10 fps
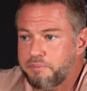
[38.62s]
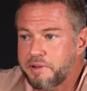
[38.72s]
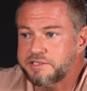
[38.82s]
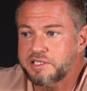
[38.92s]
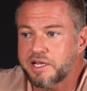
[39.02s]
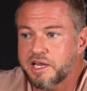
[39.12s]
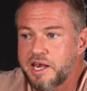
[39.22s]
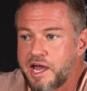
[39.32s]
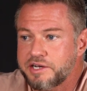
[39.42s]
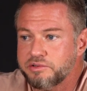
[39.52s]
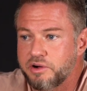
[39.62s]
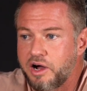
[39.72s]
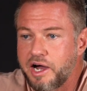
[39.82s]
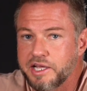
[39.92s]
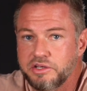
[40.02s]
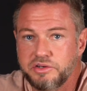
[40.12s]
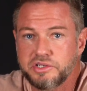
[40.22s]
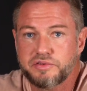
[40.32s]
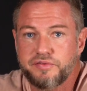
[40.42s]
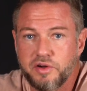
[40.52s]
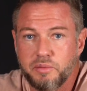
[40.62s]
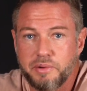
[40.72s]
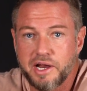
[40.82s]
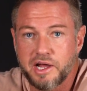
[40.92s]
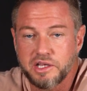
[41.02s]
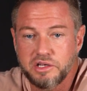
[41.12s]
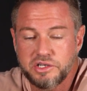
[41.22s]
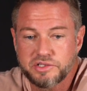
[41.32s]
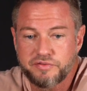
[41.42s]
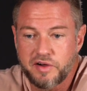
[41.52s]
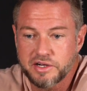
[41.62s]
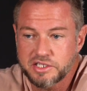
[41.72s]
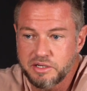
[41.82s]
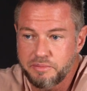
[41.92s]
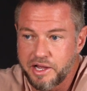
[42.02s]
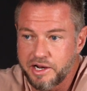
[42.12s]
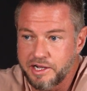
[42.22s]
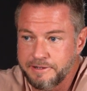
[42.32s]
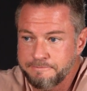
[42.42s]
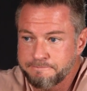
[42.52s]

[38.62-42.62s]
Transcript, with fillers: basically like a natural high. You just feel better. You just function better.